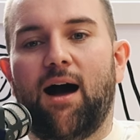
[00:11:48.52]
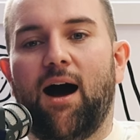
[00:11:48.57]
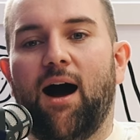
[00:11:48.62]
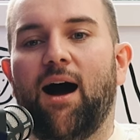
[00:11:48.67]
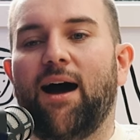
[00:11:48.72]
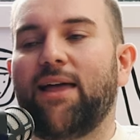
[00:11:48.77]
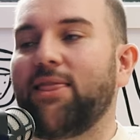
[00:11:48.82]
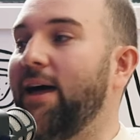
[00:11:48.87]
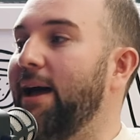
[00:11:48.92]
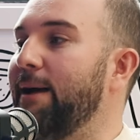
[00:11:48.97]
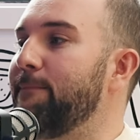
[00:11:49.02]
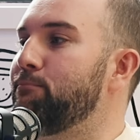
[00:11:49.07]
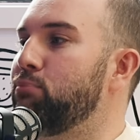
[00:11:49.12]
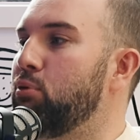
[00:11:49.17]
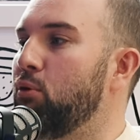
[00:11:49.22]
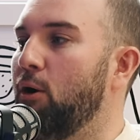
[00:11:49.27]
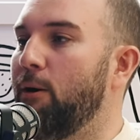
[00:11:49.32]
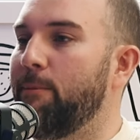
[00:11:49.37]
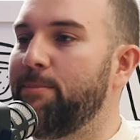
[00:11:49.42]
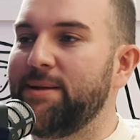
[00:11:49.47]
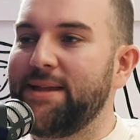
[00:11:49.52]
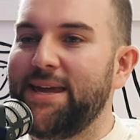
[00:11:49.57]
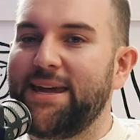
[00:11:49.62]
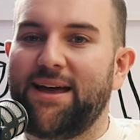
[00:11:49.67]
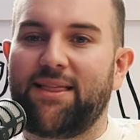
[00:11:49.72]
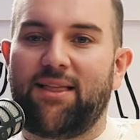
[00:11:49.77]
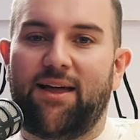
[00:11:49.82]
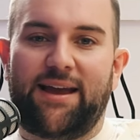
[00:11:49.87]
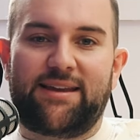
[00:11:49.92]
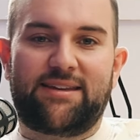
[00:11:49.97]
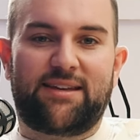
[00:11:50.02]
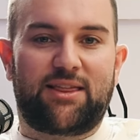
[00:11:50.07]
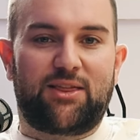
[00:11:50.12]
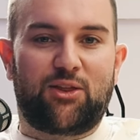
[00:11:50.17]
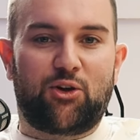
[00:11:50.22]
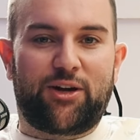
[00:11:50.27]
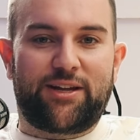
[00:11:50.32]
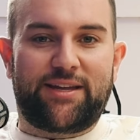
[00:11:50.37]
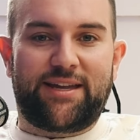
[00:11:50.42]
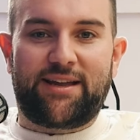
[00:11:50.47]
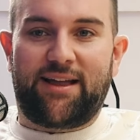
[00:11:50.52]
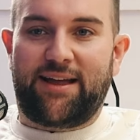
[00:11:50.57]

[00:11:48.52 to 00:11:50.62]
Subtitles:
I like property. I like to look at it.